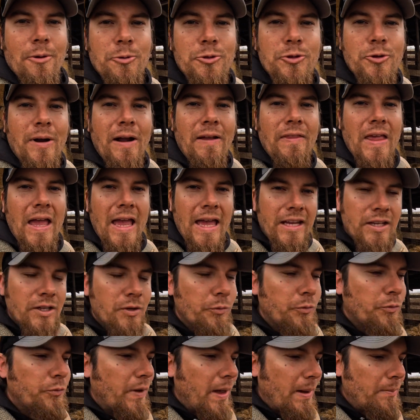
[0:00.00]
It was around the end
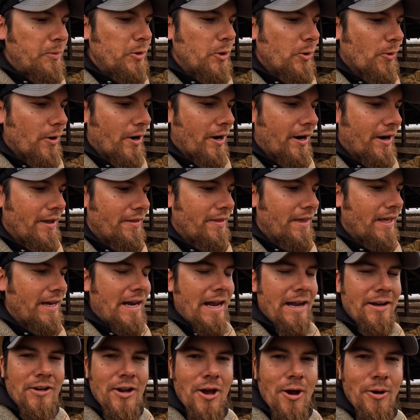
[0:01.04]
of February that
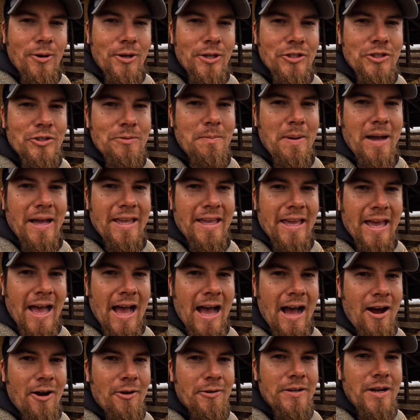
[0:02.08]
I noticed my
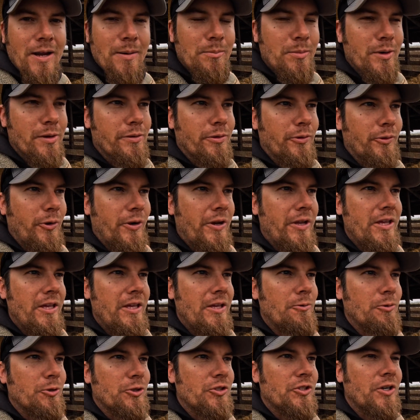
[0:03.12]
cow number
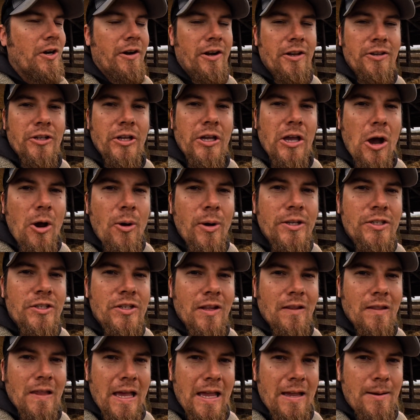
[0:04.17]
three was starting to go
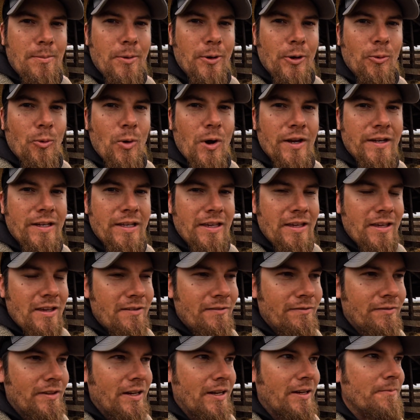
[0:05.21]
into labor one
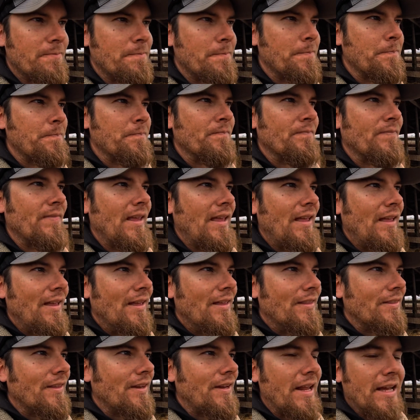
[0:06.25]
evening.
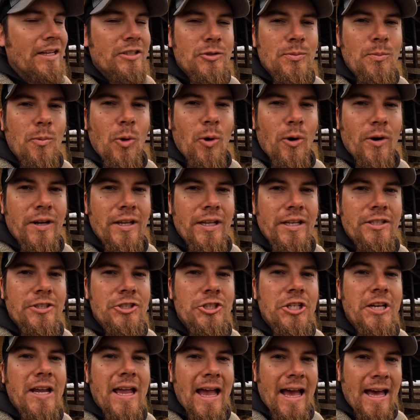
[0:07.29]
The next morning,
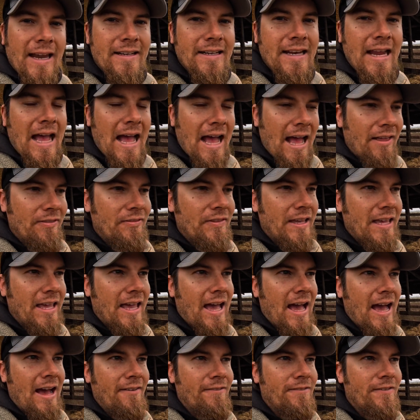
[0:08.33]
she hadn't had the
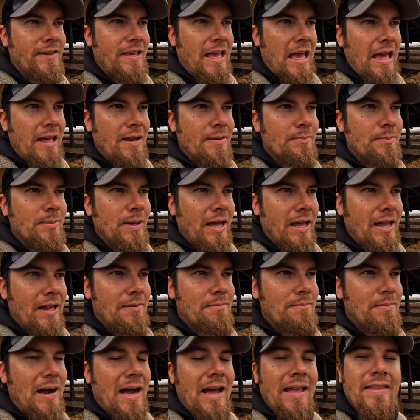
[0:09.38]
calf yet,
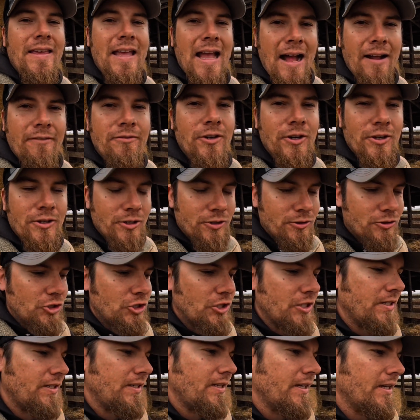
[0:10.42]
but by the afternoon,
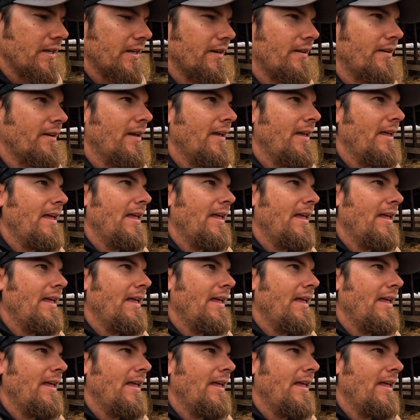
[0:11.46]
she did.